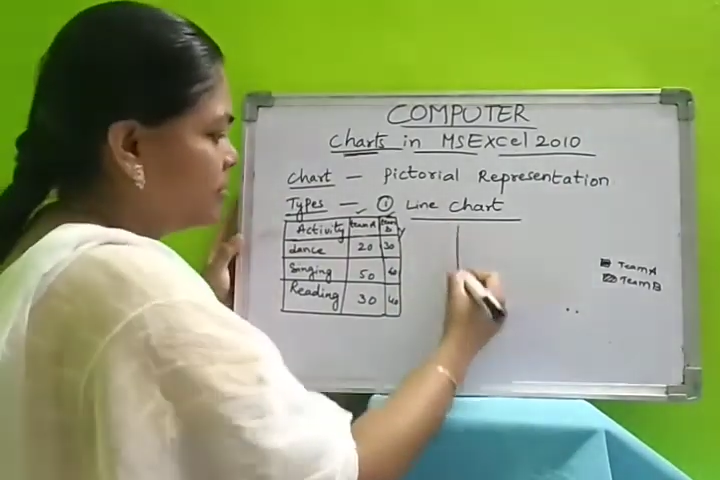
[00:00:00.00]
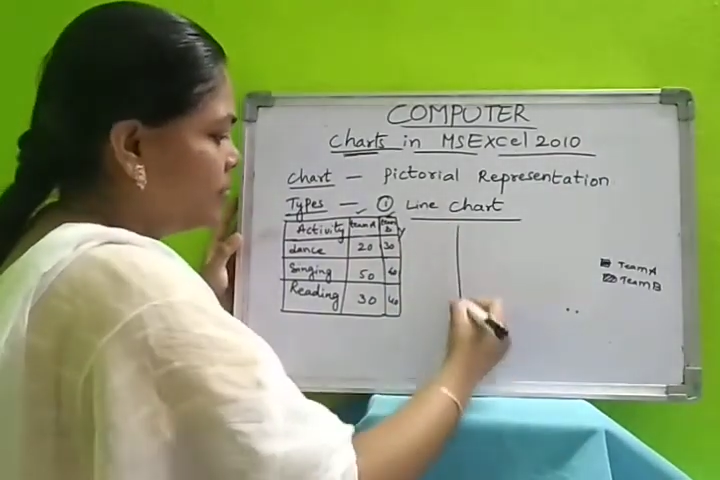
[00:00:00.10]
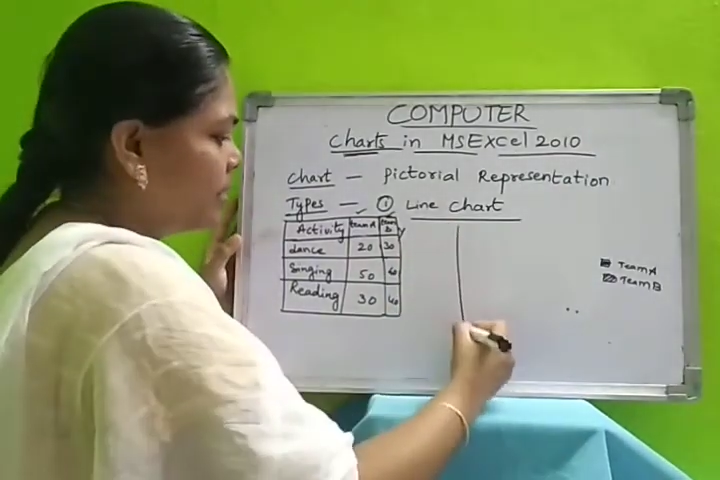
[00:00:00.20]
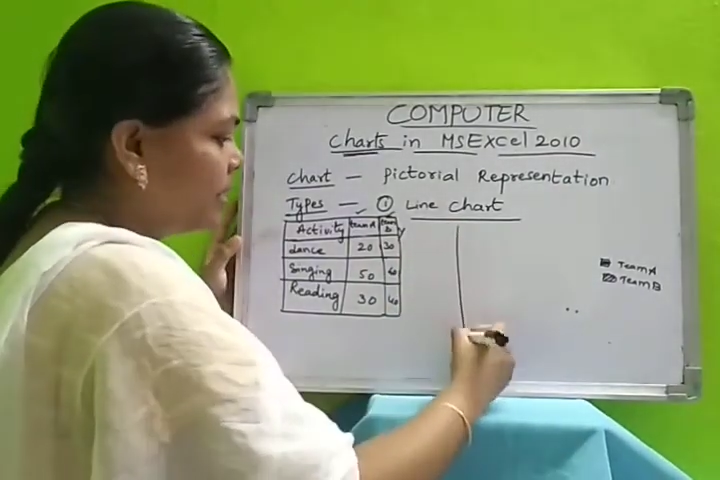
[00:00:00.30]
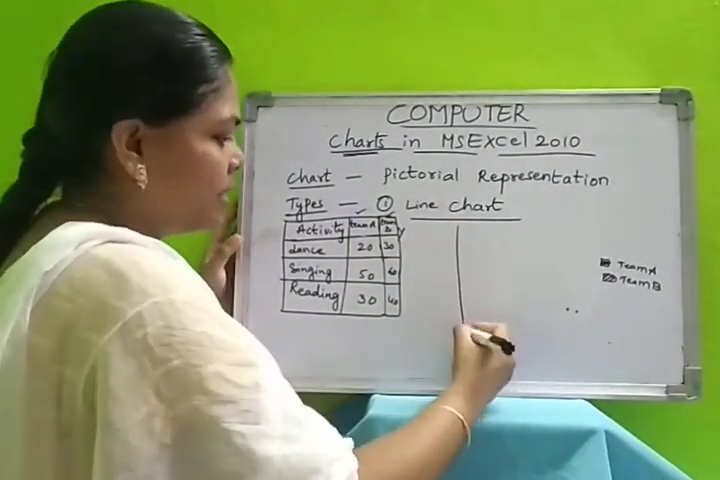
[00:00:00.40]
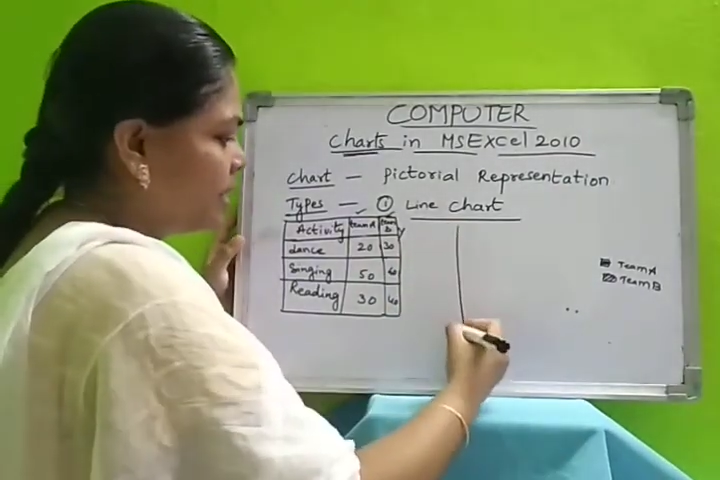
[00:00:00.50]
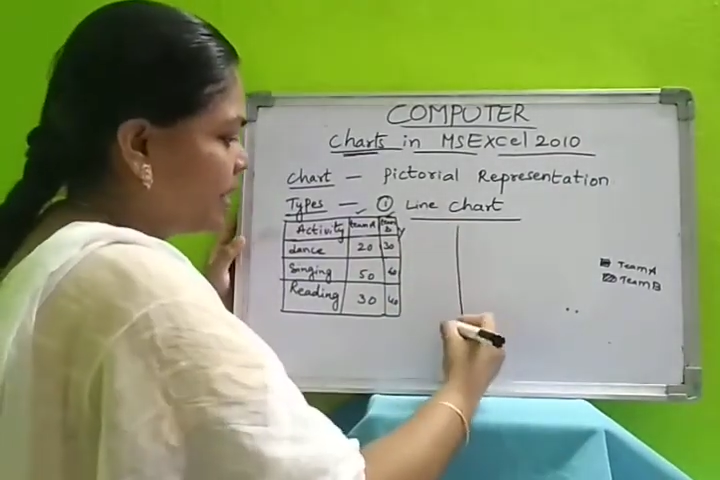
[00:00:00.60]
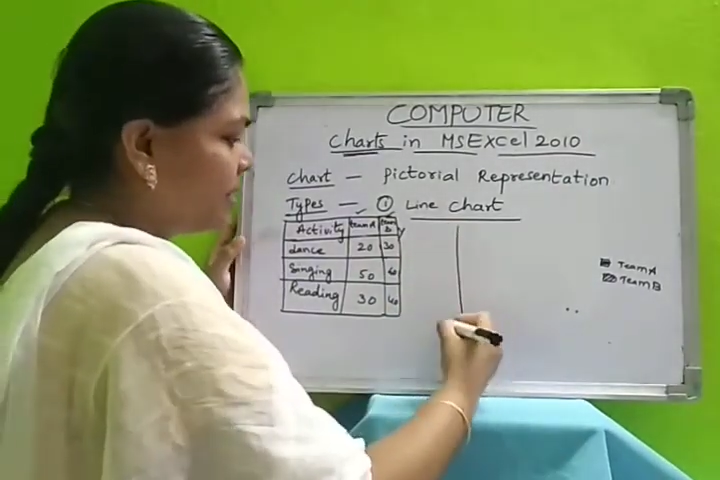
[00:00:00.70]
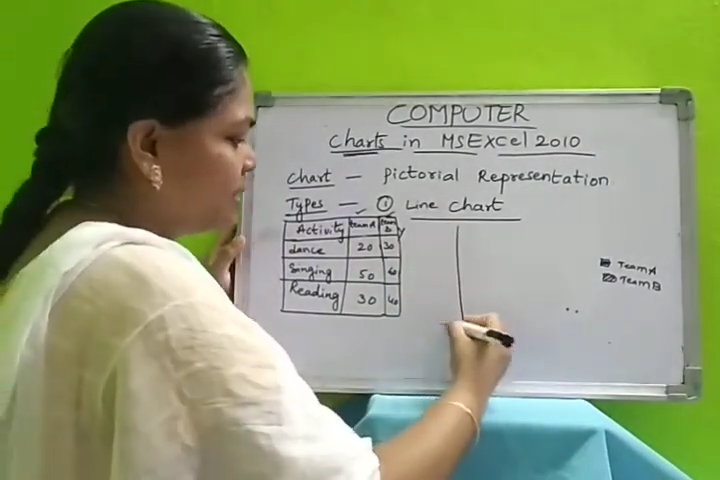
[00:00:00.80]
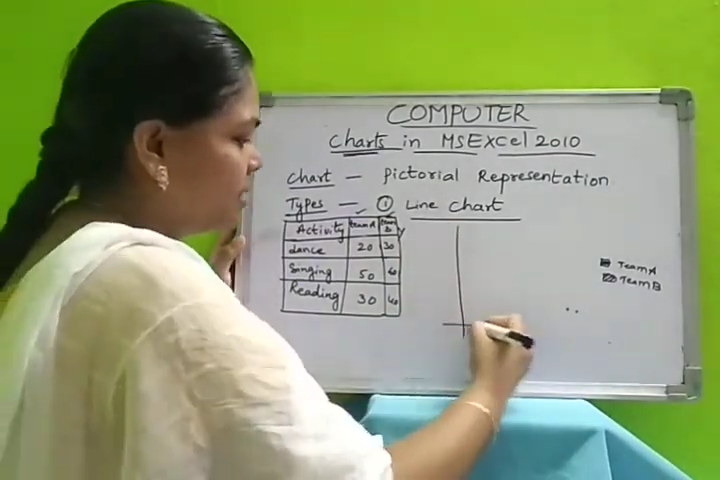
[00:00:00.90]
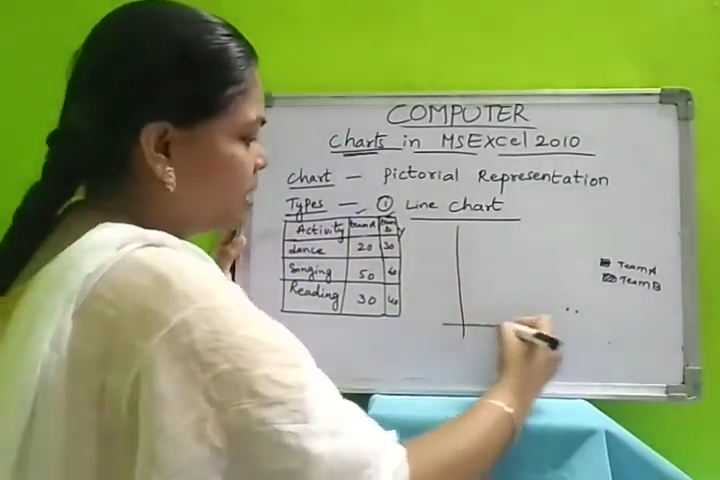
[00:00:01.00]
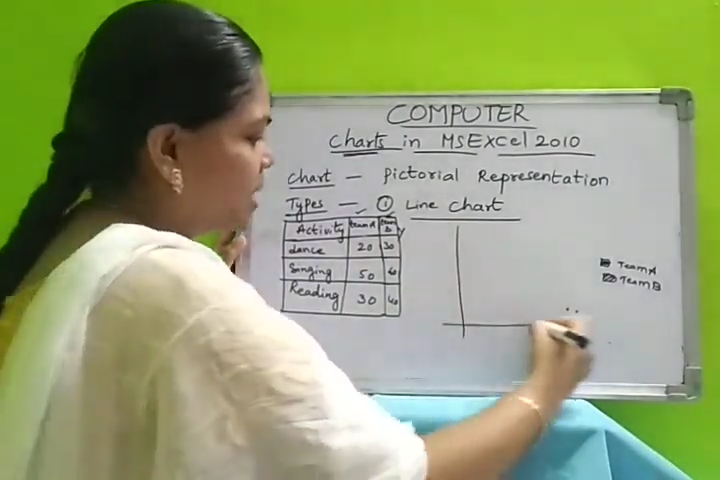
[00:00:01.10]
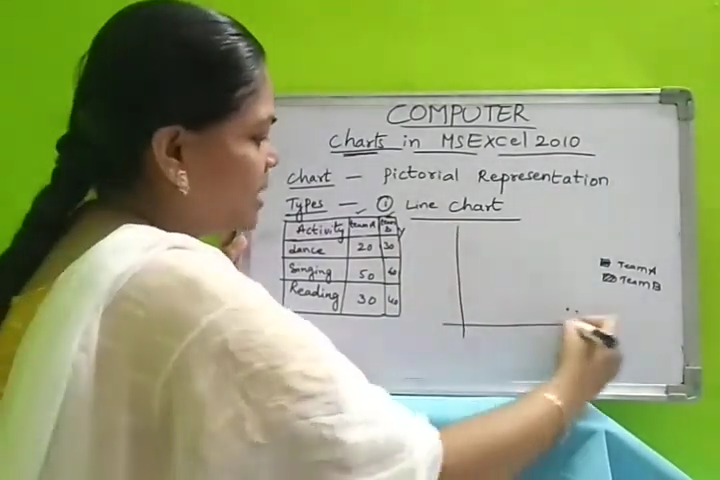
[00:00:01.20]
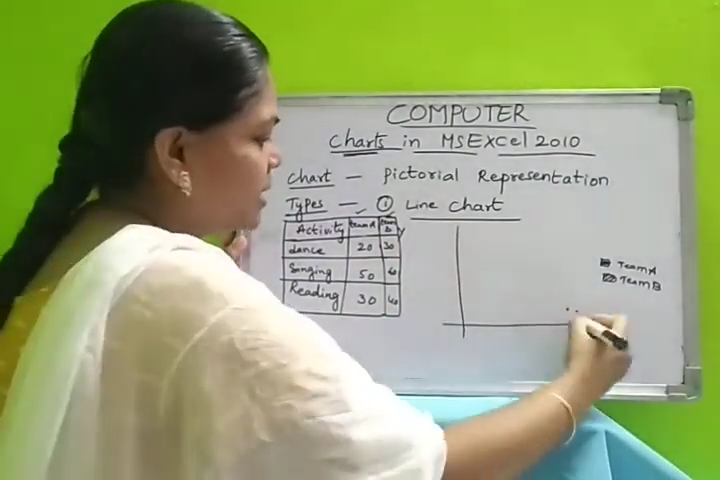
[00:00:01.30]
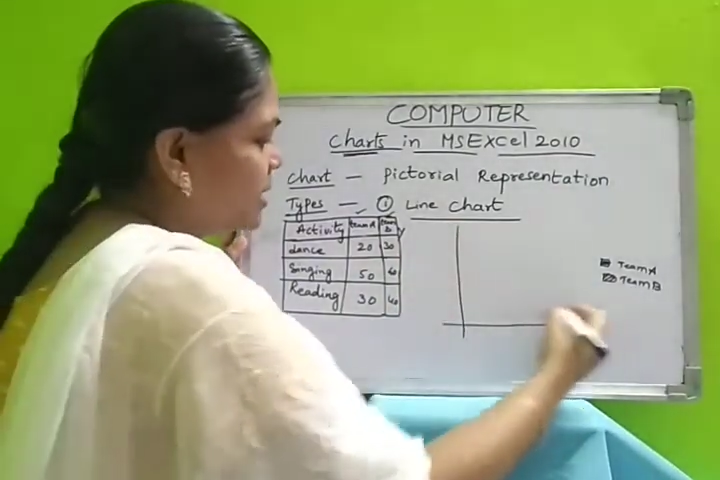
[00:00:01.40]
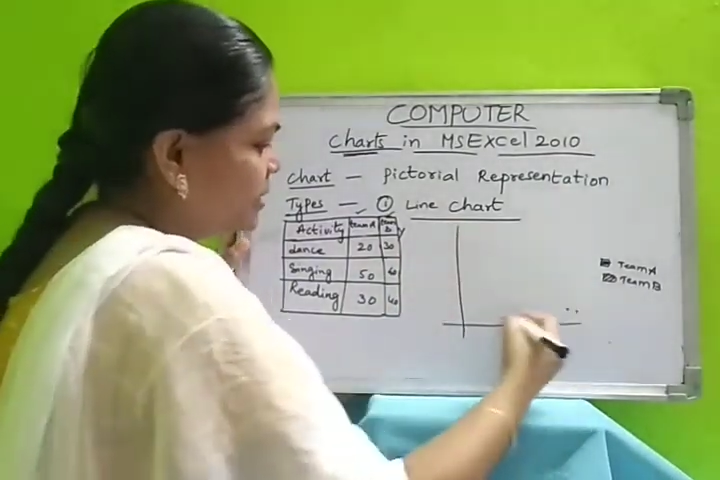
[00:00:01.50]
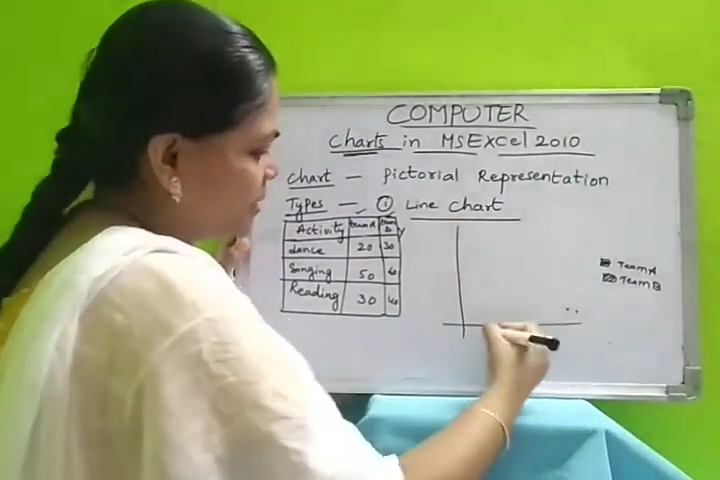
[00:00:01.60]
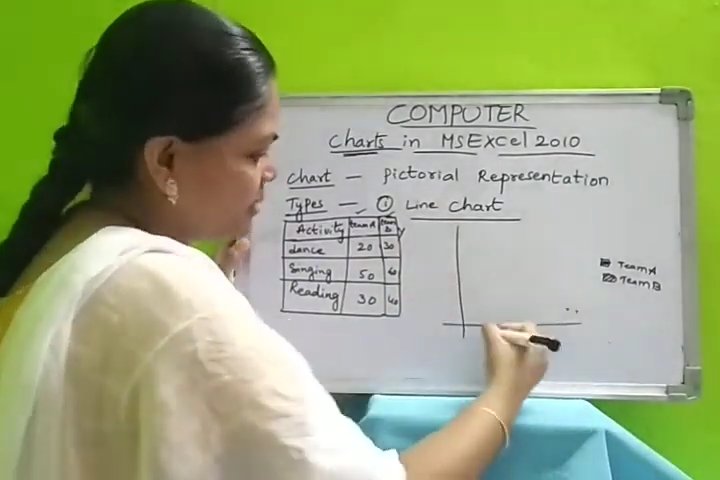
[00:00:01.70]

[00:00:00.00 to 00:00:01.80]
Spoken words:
But in line chart,